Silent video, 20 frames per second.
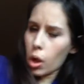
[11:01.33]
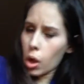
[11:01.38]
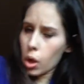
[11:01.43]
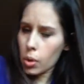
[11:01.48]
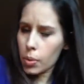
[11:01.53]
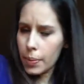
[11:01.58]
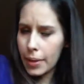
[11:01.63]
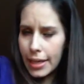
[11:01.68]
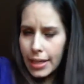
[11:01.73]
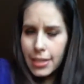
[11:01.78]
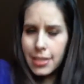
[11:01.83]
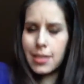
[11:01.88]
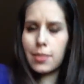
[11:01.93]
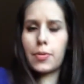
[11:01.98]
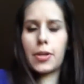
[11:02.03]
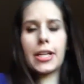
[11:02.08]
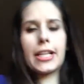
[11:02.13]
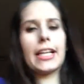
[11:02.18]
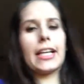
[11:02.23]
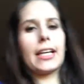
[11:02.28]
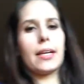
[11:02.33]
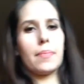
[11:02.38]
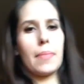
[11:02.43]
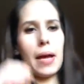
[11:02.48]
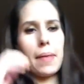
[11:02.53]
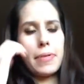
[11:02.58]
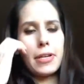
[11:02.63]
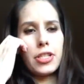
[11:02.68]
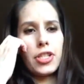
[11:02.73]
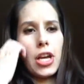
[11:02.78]
always working in
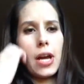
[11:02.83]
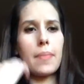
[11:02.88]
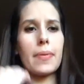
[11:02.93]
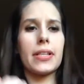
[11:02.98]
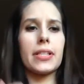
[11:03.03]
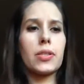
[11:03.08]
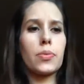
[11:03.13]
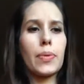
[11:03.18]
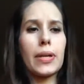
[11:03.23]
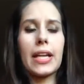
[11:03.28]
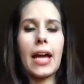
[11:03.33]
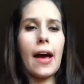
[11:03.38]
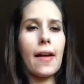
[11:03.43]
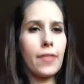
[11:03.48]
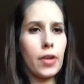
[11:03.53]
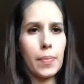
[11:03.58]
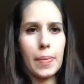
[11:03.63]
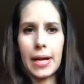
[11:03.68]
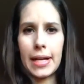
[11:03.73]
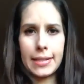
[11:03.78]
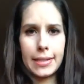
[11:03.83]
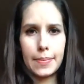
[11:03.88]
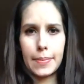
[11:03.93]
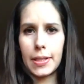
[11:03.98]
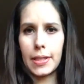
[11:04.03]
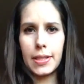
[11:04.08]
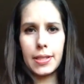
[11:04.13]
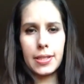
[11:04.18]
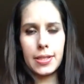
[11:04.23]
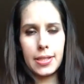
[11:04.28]
my pajamas whenever
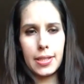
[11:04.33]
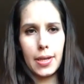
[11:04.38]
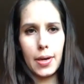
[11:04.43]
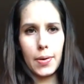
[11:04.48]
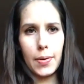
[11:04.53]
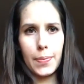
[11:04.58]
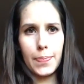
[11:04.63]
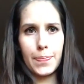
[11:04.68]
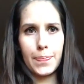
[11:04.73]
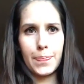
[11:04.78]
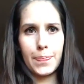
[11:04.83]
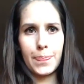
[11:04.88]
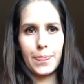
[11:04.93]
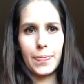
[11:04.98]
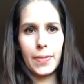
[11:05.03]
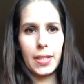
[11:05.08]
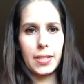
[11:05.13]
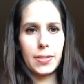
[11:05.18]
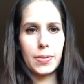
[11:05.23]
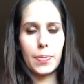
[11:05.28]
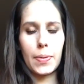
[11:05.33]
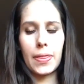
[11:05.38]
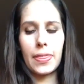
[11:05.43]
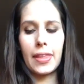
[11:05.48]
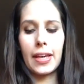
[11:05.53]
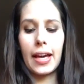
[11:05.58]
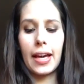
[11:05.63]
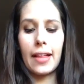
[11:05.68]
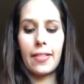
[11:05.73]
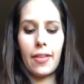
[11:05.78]
possible. So that's one
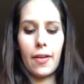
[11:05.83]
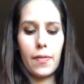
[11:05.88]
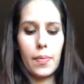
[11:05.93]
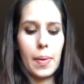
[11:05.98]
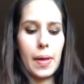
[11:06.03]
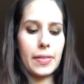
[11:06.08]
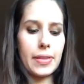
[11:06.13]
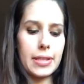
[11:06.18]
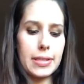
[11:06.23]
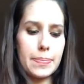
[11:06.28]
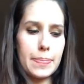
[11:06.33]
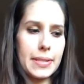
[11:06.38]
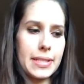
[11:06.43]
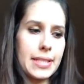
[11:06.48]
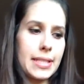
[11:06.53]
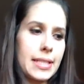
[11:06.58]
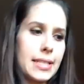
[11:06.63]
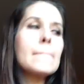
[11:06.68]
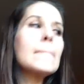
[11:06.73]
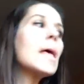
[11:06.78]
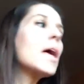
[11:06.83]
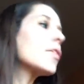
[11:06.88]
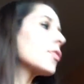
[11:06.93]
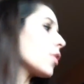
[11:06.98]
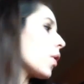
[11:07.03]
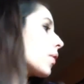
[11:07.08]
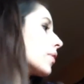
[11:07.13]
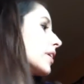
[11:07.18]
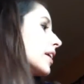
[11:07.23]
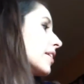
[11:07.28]
thing I love about this business. The
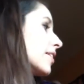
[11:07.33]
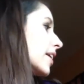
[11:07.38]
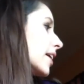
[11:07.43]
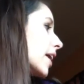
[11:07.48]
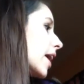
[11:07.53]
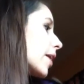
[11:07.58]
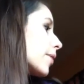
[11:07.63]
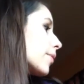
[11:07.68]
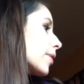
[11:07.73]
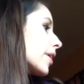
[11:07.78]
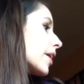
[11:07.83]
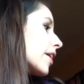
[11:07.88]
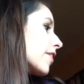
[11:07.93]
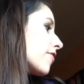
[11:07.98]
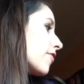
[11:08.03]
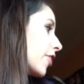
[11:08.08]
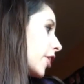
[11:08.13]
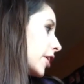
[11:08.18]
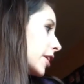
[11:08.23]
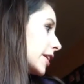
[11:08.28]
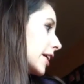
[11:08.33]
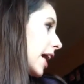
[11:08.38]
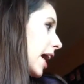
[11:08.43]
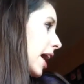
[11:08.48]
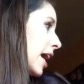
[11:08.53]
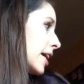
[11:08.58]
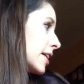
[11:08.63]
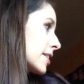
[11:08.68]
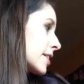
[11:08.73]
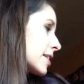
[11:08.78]
only thing I really
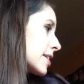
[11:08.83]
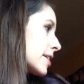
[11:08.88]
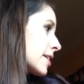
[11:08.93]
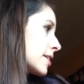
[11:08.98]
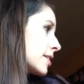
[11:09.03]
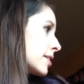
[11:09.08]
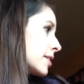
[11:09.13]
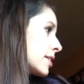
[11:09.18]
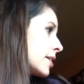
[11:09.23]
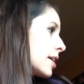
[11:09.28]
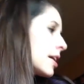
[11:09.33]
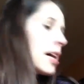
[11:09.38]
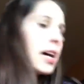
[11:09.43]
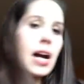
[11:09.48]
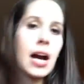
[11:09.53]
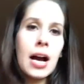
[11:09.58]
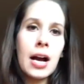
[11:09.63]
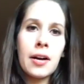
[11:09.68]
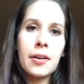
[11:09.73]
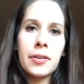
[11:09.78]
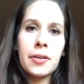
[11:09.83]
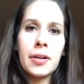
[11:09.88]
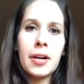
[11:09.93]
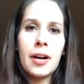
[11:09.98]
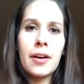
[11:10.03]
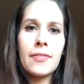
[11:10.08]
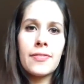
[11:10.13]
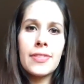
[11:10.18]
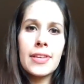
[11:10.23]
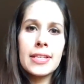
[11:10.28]
forgot out
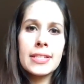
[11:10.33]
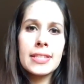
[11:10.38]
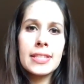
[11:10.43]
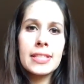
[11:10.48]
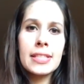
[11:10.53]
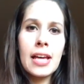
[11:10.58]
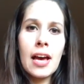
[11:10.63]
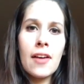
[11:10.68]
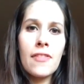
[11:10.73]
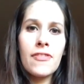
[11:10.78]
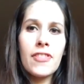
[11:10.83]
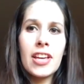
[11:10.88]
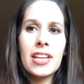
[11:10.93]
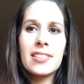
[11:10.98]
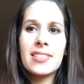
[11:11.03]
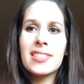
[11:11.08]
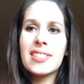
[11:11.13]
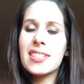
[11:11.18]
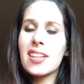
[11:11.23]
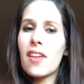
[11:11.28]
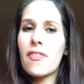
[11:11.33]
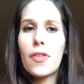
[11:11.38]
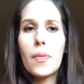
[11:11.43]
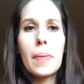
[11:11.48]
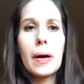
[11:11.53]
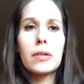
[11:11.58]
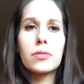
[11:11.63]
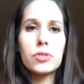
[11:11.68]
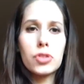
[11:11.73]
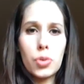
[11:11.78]
of this stuff is stuff
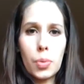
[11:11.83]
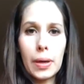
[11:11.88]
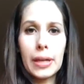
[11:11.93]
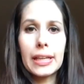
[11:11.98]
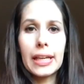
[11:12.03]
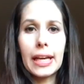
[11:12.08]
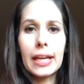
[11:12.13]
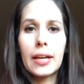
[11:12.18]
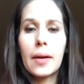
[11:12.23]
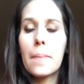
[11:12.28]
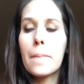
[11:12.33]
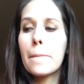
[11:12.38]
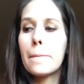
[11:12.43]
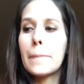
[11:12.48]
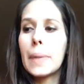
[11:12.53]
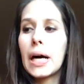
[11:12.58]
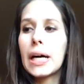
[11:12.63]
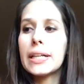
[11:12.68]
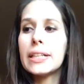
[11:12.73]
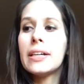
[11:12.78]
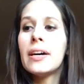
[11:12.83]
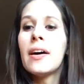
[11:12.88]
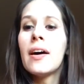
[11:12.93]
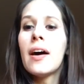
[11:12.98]
about joining. But